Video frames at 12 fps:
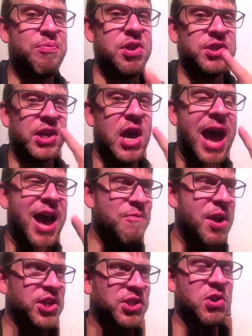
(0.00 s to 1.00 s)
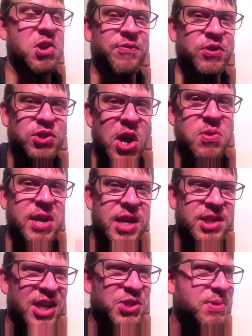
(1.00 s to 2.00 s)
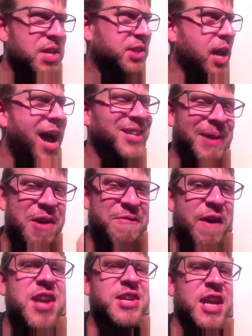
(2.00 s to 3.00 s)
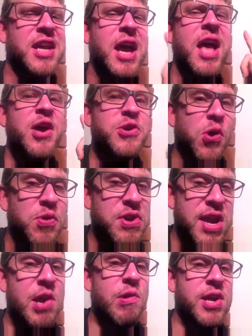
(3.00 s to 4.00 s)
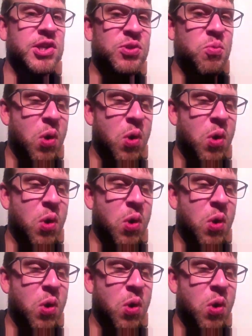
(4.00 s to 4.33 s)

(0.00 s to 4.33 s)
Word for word: printer and register. And if you don't, get in touch with these guys about finding your nearest